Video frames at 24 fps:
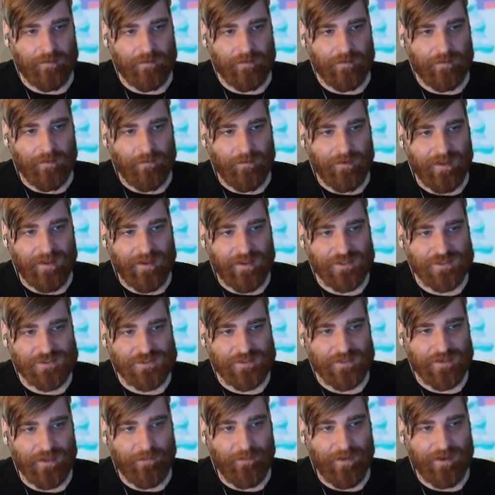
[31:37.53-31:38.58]
Oh my gosh,
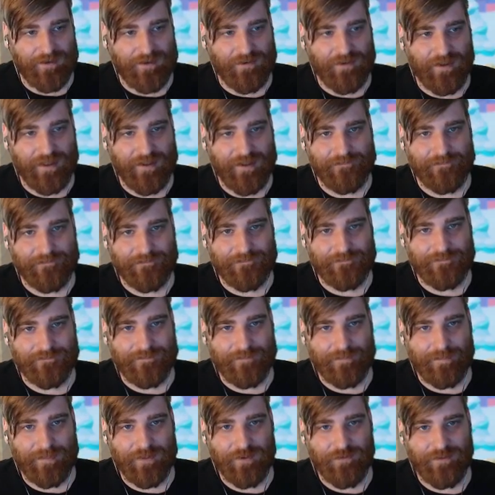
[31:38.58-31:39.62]
come on, Toadette.
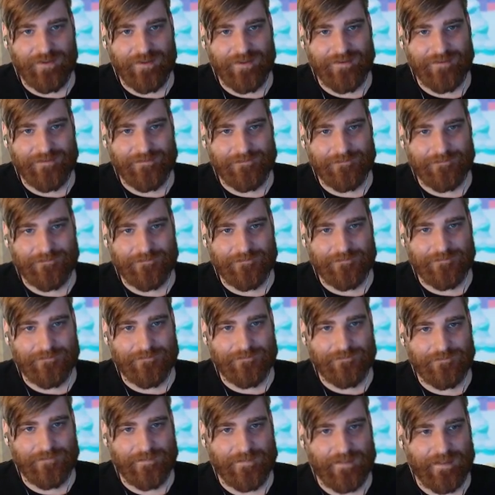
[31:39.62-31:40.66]
Do it.
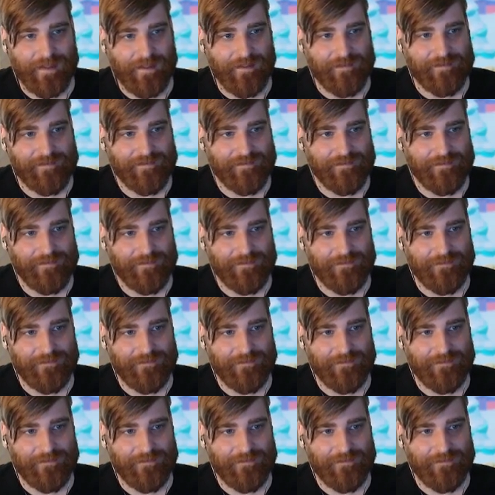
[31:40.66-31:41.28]
Yes.